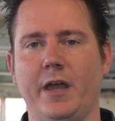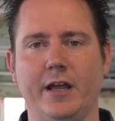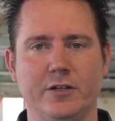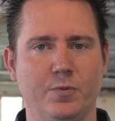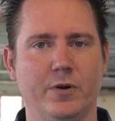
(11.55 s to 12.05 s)

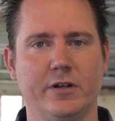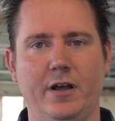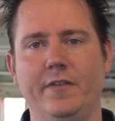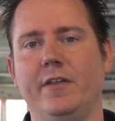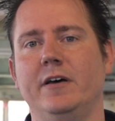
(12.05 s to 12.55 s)
got to work
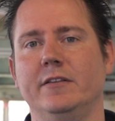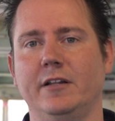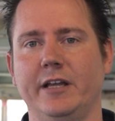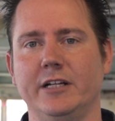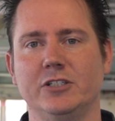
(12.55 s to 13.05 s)
on the
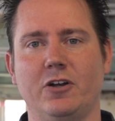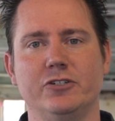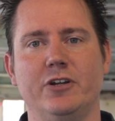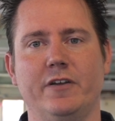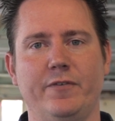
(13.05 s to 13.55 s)
latest Star
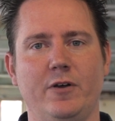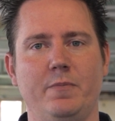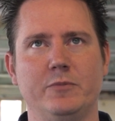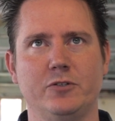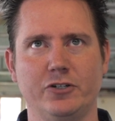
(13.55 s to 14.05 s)
Trek
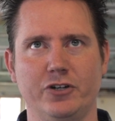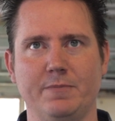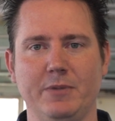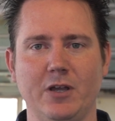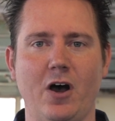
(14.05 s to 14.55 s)
film, Star Trek
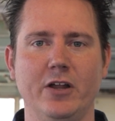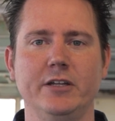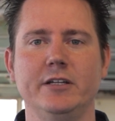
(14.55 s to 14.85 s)
Beyond.